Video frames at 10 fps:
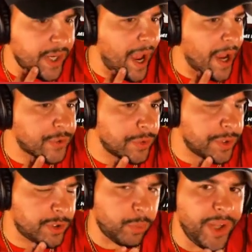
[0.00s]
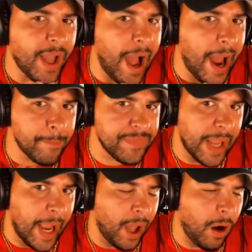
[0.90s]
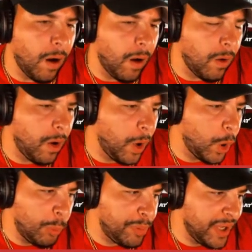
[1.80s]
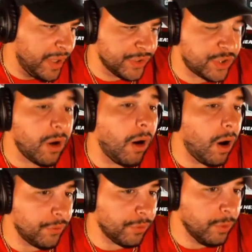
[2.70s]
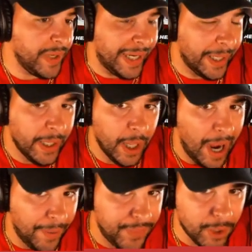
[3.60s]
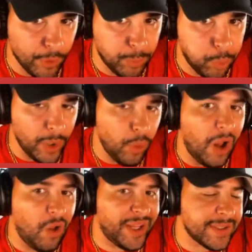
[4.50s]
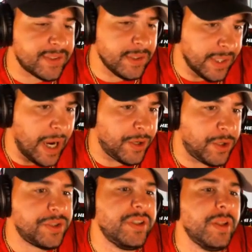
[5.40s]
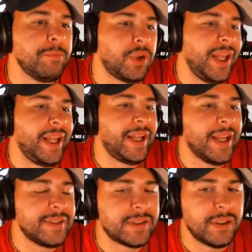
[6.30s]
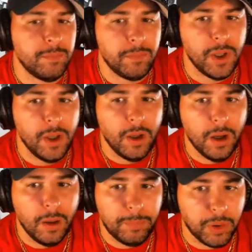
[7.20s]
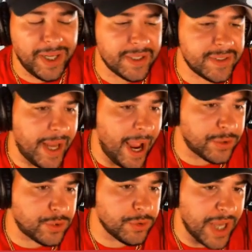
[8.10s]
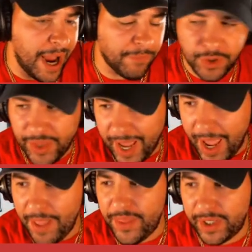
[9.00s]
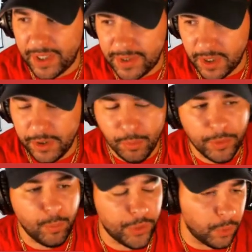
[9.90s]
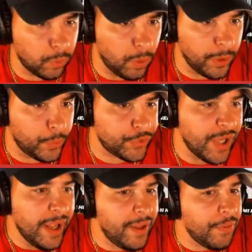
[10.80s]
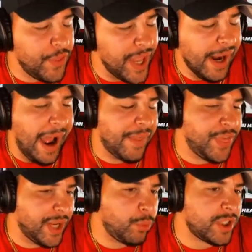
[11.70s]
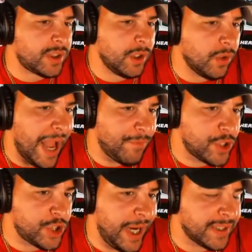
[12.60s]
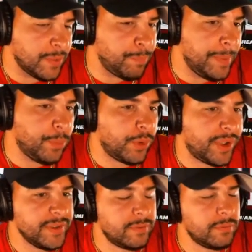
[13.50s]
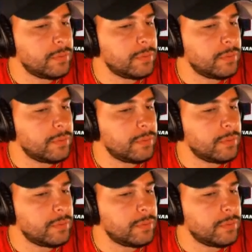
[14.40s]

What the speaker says: the Astros this week, I am not all hope is gone for me. I think if we play well against the Dodgers and then play against the Astros after that and then continuing with the Royals, then I think we still have a chance if people can